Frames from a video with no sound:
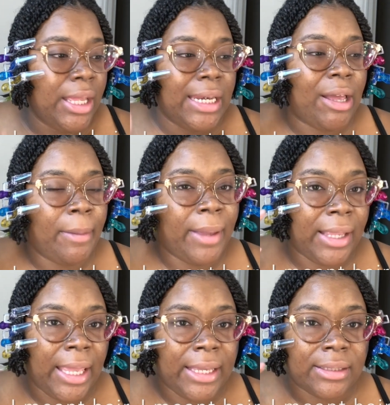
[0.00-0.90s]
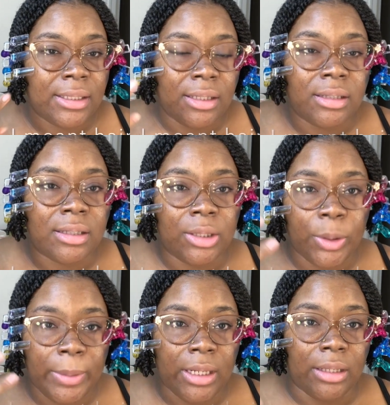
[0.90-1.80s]
Now in my case, it took a little
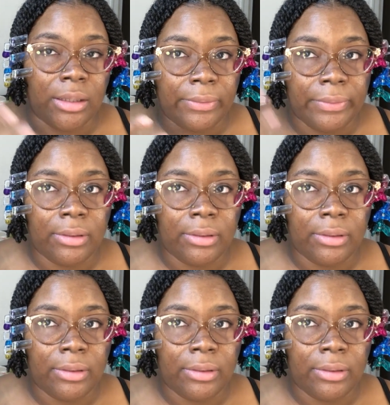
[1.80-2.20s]
bit of